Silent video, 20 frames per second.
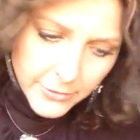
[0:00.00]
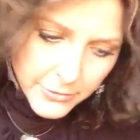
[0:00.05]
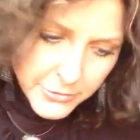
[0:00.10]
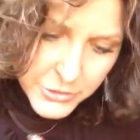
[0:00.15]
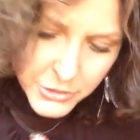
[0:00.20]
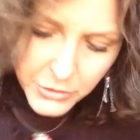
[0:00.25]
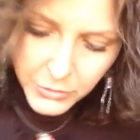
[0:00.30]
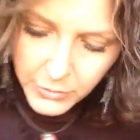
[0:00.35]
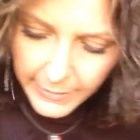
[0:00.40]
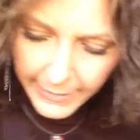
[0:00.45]
a
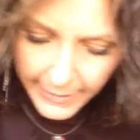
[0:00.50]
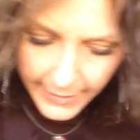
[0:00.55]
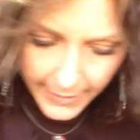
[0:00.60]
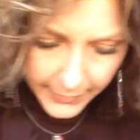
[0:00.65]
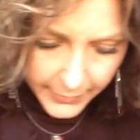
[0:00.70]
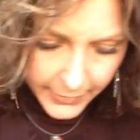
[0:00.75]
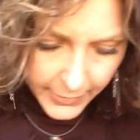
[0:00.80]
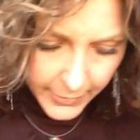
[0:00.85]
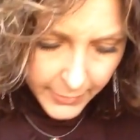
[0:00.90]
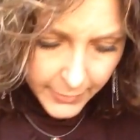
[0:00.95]

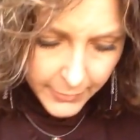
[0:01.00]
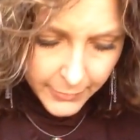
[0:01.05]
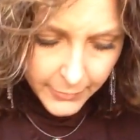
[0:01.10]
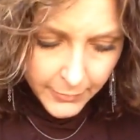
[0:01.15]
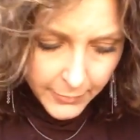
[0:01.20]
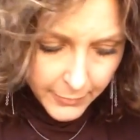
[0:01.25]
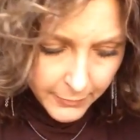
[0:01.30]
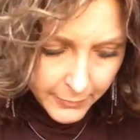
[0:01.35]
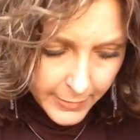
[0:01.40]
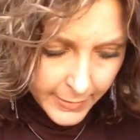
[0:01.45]
julienne
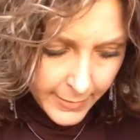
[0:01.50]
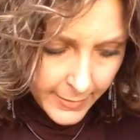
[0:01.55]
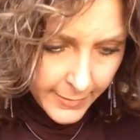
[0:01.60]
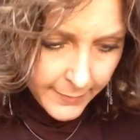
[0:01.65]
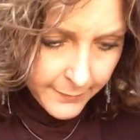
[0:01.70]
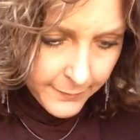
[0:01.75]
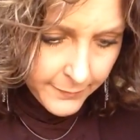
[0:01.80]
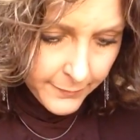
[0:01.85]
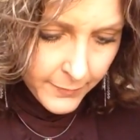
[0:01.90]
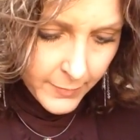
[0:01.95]
cutter, okay?
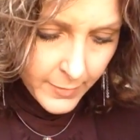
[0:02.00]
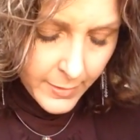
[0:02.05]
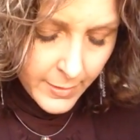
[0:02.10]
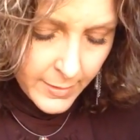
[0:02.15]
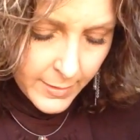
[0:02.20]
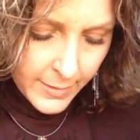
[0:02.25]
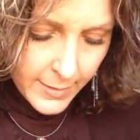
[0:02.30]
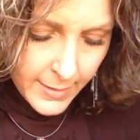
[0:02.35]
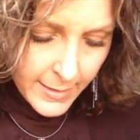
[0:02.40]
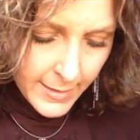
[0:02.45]

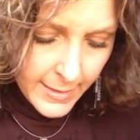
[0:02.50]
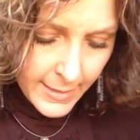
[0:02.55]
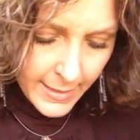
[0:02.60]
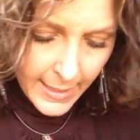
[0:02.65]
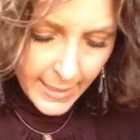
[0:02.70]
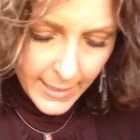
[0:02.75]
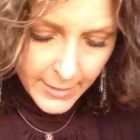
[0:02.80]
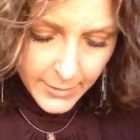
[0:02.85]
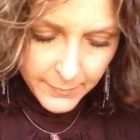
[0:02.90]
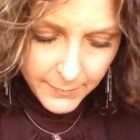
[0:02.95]

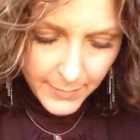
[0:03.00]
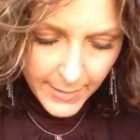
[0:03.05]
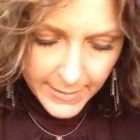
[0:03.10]
And you